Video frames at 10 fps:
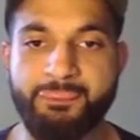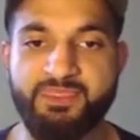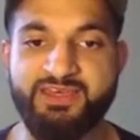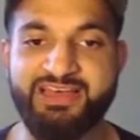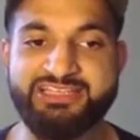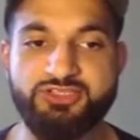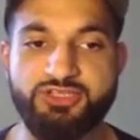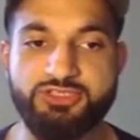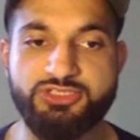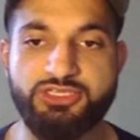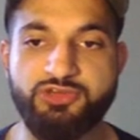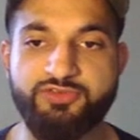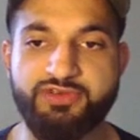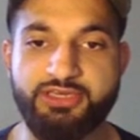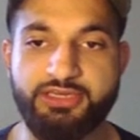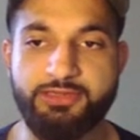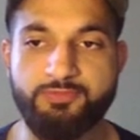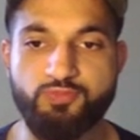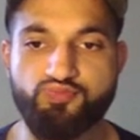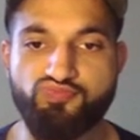but as you can see over here,
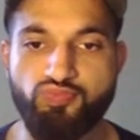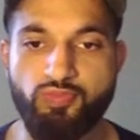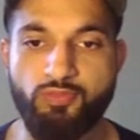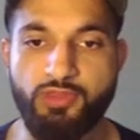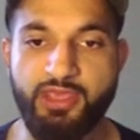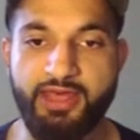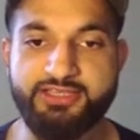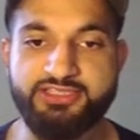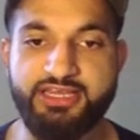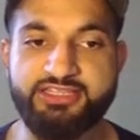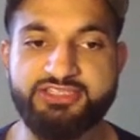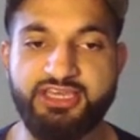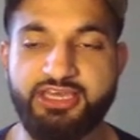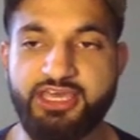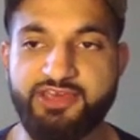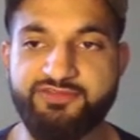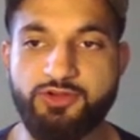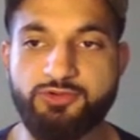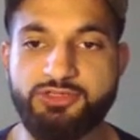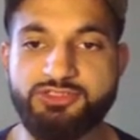it has ninety-eight K
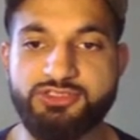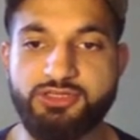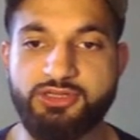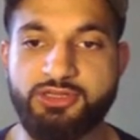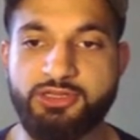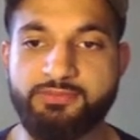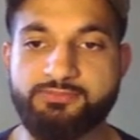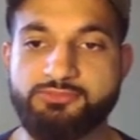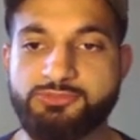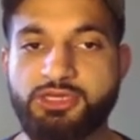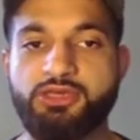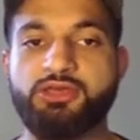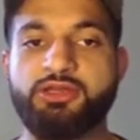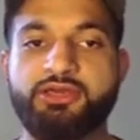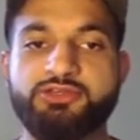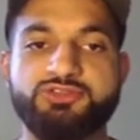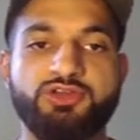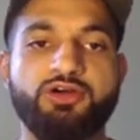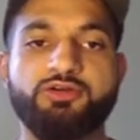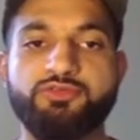followers, um, okay, and I can
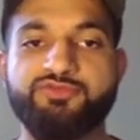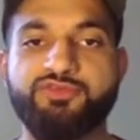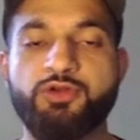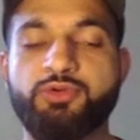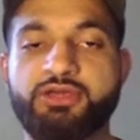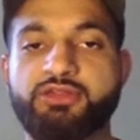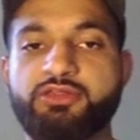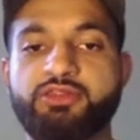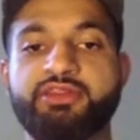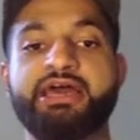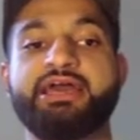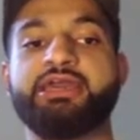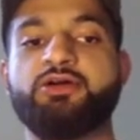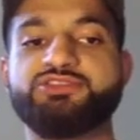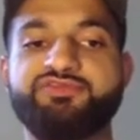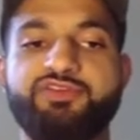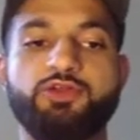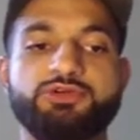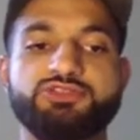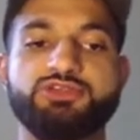start following that account's
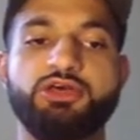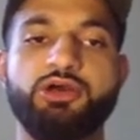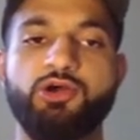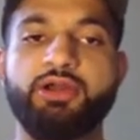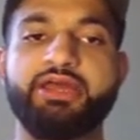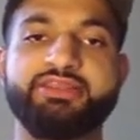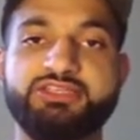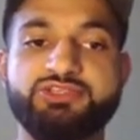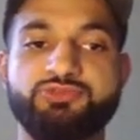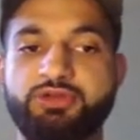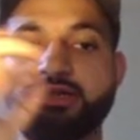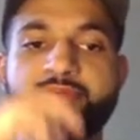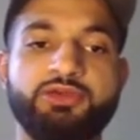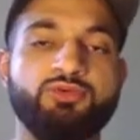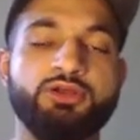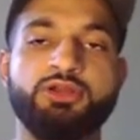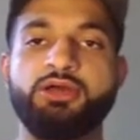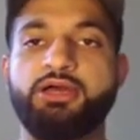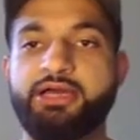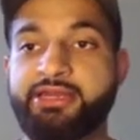followers. Alright, this is a really big one,
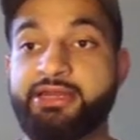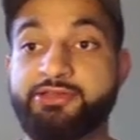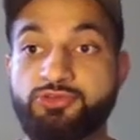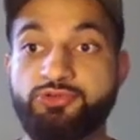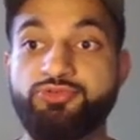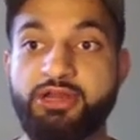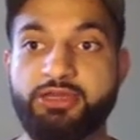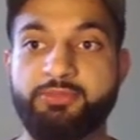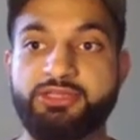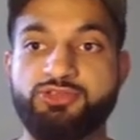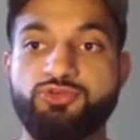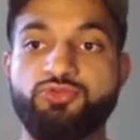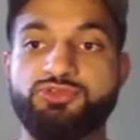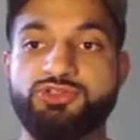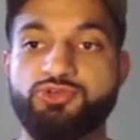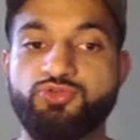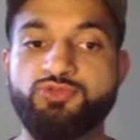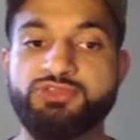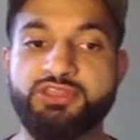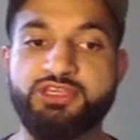and I do recommend you to
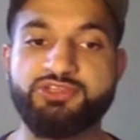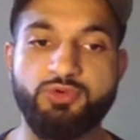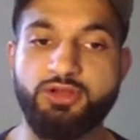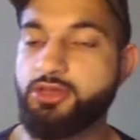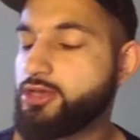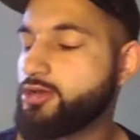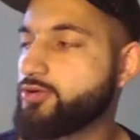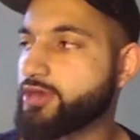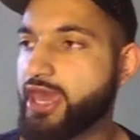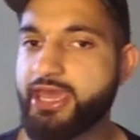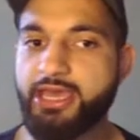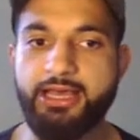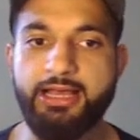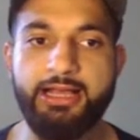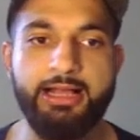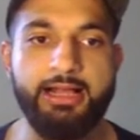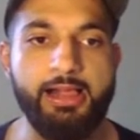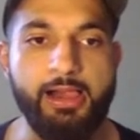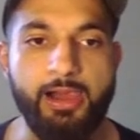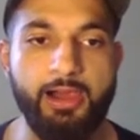use this one, okay.
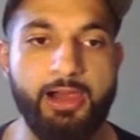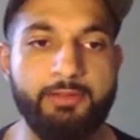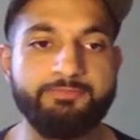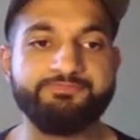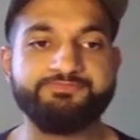Um,